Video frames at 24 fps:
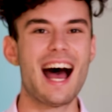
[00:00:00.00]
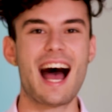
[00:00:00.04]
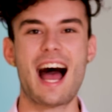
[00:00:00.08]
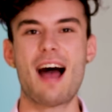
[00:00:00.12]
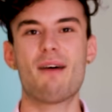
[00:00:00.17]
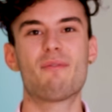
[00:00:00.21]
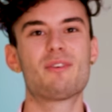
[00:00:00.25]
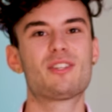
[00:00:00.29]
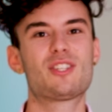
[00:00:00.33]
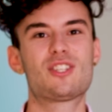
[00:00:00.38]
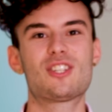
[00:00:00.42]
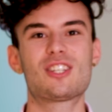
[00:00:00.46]

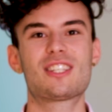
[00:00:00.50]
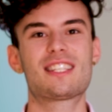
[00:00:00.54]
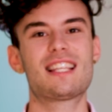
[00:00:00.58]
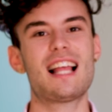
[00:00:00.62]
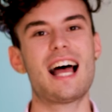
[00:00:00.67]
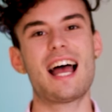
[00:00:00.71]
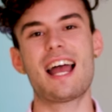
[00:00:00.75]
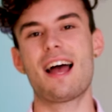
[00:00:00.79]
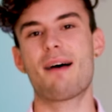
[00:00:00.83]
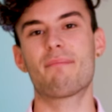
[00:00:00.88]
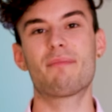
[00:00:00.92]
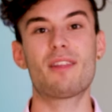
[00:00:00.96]
I was just
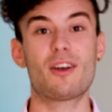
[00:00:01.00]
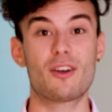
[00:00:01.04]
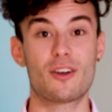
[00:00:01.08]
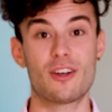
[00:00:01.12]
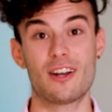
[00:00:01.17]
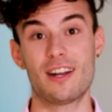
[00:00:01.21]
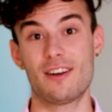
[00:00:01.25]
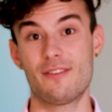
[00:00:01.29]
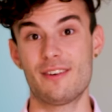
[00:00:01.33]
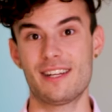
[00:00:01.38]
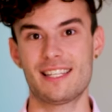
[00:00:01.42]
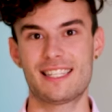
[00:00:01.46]
like, I'm not
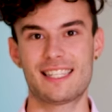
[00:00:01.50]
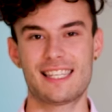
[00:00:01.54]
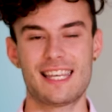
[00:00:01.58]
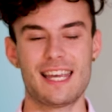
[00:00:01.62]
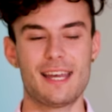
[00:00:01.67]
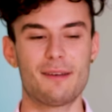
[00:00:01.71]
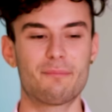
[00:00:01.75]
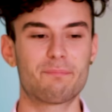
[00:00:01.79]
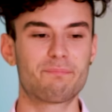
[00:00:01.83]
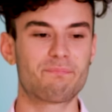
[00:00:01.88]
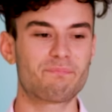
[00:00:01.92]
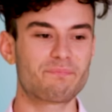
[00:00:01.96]
gonna risk
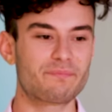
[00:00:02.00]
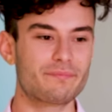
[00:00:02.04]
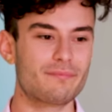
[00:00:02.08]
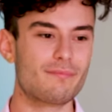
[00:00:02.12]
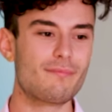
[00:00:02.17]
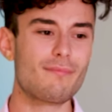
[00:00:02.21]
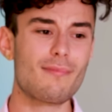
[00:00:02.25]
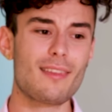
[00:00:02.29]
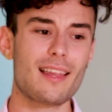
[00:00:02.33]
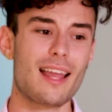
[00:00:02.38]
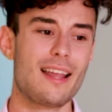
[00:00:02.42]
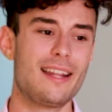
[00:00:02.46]
it.
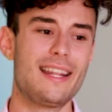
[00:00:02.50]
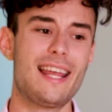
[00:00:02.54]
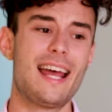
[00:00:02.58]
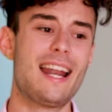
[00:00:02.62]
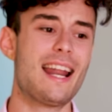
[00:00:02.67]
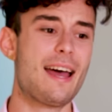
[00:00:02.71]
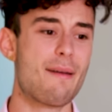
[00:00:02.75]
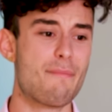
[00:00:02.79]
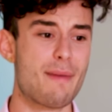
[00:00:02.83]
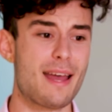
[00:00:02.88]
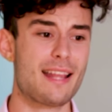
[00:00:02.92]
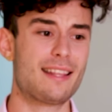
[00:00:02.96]
And
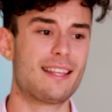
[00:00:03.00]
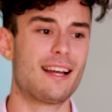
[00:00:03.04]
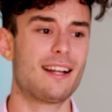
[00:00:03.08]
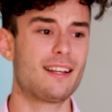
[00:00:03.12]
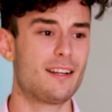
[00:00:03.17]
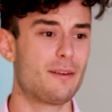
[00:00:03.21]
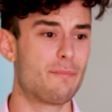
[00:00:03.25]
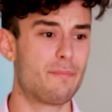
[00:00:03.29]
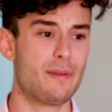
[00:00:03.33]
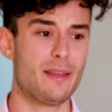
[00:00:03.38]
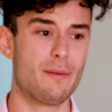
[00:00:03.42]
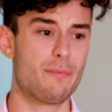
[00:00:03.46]
then I met
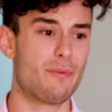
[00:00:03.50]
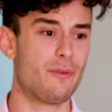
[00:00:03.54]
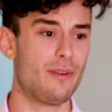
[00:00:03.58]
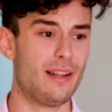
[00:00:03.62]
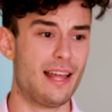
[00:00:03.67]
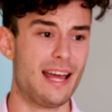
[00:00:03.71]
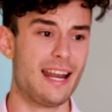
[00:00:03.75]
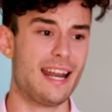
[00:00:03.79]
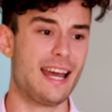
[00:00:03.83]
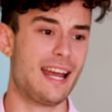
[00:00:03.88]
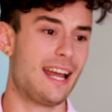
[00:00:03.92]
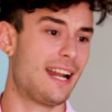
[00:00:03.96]
other people
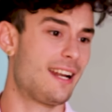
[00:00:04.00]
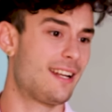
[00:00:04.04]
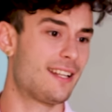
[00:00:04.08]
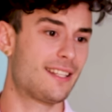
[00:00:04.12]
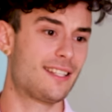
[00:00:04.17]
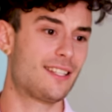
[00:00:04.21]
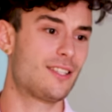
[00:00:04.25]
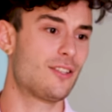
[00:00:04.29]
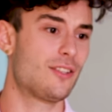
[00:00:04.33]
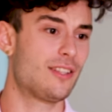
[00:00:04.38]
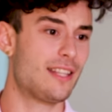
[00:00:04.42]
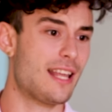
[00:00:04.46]
and I
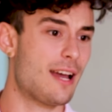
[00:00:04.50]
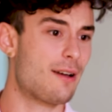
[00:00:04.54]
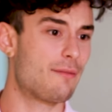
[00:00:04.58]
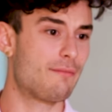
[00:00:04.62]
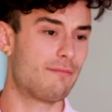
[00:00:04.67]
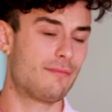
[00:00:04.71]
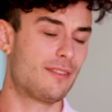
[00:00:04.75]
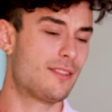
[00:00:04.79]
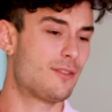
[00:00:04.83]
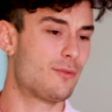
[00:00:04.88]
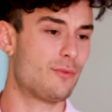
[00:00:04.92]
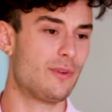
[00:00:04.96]
understood
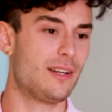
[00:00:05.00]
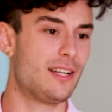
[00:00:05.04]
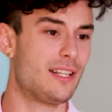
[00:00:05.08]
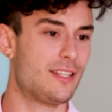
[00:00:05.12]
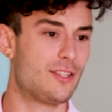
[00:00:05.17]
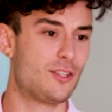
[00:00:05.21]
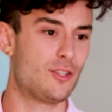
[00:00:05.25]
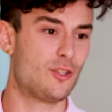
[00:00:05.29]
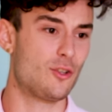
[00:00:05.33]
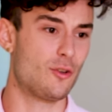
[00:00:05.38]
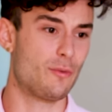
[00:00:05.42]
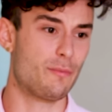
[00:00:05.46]
that it's really
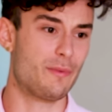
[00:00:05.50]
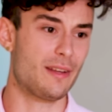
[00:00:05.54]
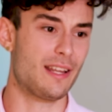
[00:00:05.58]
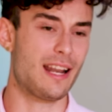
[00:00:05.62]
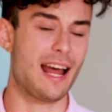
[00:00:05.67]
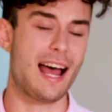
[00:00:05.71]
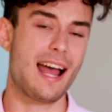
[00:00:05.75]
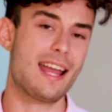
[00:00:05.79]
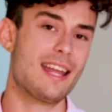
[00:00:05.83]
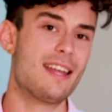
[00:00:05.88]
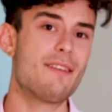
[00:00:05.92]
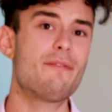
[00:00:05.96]
stupid.
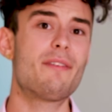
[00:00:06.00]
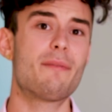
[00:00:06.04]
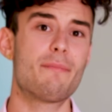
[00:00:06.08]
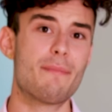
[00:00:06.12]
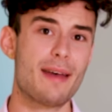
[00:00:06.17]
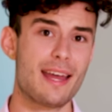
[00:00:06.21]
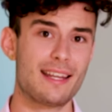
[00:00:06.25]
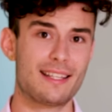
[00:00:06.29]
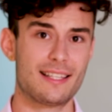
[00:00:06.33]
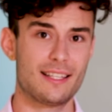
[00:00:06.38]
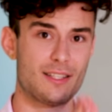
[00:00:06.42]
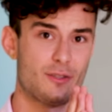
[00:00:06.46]
I even
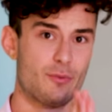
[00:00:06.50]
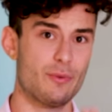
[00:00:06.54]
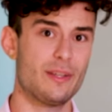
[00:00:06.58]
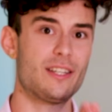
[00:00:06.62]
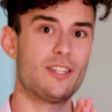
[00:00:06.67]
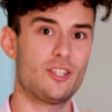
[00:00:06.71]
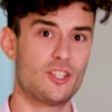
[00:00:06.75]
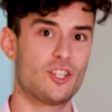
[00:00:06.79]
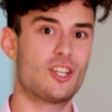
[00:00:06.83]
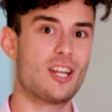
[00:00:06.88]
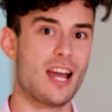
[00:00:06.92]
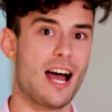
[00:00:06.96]
met a
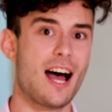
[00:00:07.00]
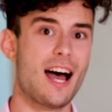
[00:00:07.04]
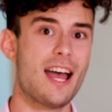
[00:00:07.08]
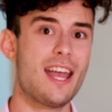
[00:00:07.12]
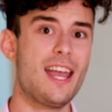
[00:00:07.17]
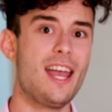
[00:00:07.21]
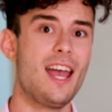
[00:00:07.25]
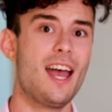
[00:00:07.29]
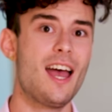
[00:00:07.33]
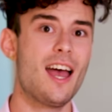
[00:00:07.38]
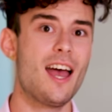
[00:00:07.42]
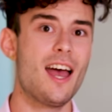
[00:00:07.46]
Swedish
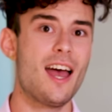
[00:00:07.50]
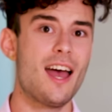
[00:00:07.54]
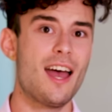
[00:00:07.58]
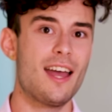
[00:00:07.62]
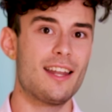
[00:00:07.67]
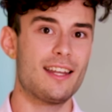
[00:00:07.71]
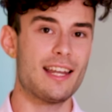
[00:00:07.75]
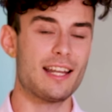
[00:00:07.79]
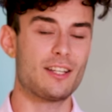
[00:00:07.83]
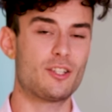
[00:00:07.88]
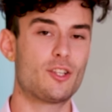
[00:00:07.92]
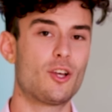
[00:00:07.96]
guy
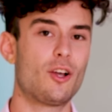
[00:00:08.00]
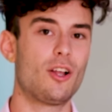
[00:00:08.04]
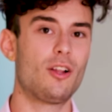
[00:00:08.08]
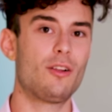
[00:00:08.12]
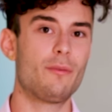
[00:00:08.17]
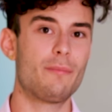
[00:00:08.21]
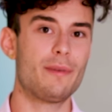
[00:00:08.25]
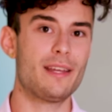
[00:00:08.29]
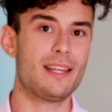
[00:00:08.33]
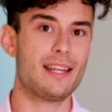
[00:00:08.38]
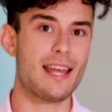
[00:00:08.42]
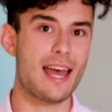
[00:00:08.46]
that
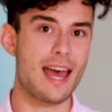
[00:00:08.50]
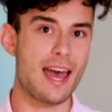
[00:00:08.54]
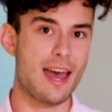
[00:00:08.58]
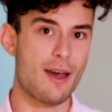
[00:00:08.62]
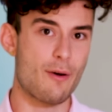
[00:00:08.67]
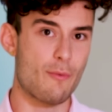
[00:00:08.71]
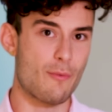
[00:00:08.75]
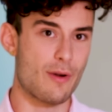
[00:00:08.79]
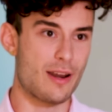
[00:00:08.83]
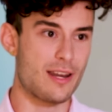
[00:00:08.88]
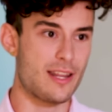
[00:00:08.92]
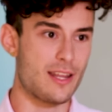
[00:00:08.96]
told me
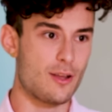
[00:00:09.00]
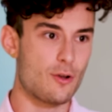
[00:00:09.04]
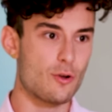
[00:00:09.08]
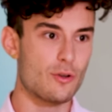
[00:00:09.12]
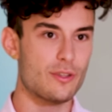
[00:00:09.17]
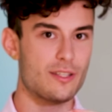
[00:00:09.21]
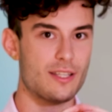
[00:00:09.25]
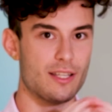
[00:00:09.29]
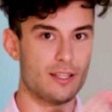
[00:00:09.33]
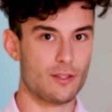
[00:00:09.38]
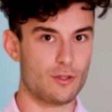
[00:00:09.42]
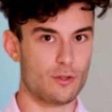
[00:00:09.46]
that when he
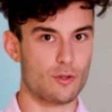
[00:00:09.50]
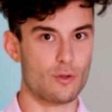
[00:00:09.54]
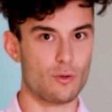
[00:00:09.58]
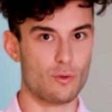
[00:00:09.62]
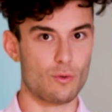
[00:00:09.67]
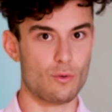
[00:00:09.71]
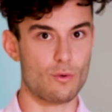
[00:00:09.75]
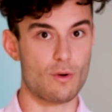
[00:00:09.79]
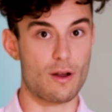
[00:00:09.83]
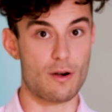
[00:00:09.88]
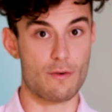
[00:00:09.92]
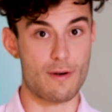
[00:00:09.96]
goes
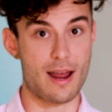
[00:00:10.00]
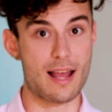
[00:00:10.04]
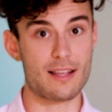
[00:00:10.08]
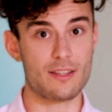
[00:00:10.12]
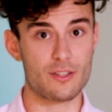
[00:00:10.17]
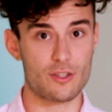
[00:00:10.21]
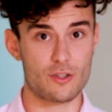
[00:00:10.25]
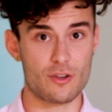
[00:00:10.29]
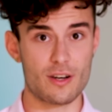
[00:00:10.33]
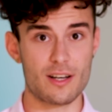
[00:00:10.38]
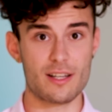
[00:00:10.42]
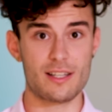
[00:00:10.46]
into a
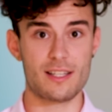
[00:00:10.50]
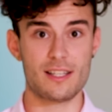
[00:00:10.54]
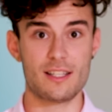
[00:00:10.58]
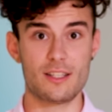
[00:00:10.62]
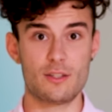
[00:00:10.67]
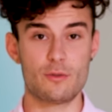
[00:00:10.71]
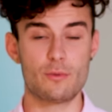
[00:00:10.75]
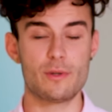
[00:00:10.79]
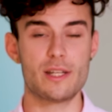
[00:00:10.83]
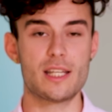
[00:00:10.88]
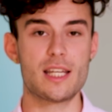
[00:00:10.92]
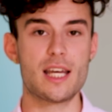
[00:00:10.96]
restaurant in
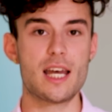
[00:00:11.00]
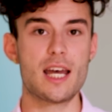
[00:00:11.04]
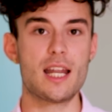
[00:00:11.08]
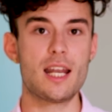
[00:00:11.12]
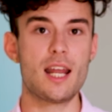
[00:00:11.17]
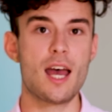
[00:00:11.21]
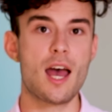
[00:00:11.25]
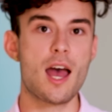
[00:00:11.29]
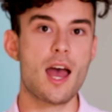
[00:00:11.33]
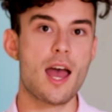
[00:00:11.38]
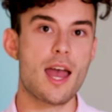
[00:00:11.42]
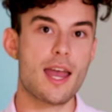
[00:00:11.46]

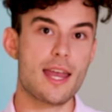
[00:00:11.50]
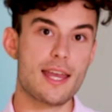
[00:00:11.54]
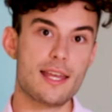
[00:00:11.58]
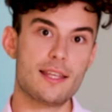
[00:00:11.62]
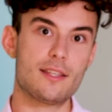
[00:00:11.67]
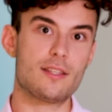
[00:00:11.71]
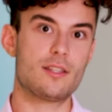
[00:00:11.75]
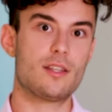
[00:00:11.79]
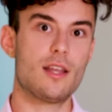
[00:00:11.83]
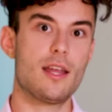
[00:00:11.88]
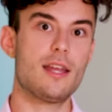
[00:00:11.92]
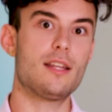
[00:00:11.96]
Sweden,
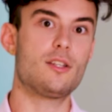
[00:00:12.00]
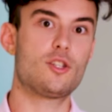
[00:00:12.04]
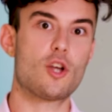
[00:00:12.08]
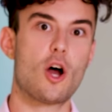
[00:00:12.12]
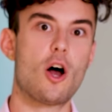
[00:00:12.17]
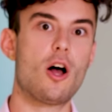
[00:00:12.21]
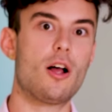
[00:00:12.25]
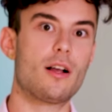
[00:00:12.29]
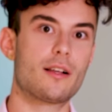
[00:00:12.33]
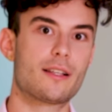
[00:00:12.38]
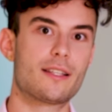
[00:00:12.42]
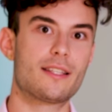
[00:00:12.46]
he
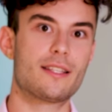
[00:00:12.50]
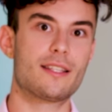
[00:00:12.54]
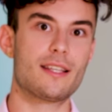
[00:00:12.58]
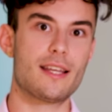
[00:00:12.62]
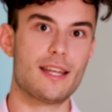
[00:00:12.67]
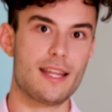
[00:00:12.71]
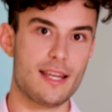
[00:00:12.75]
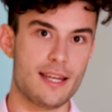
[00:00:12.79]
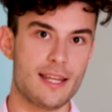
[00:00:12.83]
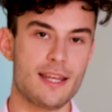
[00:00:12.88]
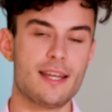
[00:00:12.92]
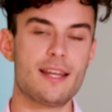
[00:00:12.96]
talks
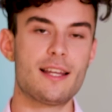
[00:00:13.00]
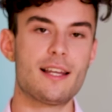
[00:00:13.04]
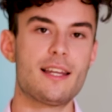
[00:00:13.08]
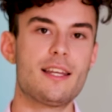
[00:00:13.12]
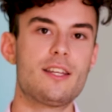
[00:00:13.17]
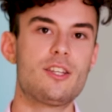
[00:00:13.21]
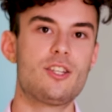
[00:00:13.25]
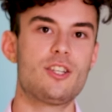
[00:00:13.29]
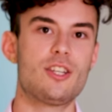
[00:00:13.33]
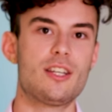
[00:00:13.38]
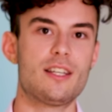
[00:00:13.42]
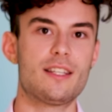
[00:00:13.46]
in
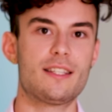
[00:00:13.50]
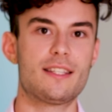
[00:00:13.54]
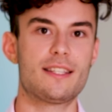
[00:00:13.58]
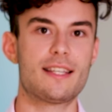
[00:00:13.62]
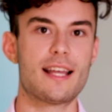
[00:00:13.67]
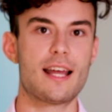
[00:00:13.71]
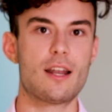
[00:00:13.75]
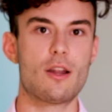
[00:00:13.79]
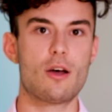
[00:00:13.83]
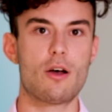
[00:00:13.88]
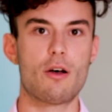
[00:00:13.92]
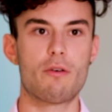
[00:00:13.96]
English
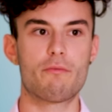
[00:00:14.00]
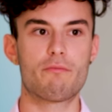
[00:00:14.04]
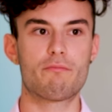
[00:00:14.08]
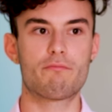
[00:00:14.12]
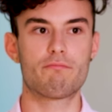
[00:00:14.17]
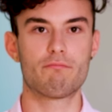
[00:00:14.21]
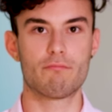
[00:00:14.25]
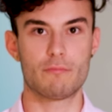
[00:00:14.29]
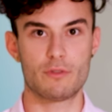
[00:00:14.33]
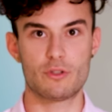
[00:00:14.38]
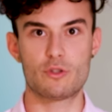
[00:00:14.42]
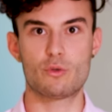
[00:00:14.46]
instead of
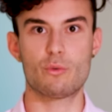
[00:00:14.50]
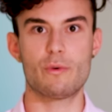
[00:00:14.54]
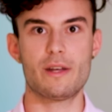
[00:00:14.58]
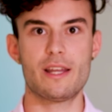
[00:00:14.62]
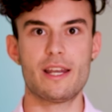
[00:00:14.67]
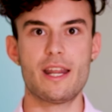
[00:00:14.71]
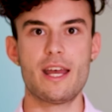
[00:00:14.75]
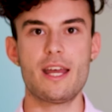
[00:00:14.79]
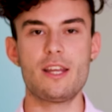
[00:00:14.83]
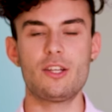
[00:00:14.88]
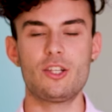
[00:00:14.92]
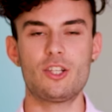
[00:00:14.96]

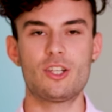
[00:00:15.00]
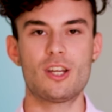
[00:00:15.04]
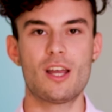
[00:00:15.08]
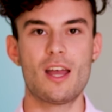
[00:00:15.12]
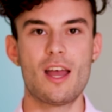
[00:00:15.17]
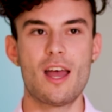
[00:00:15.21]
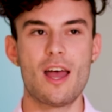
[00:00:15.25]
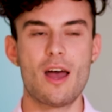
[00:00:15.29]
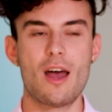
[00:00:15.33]
Swedish,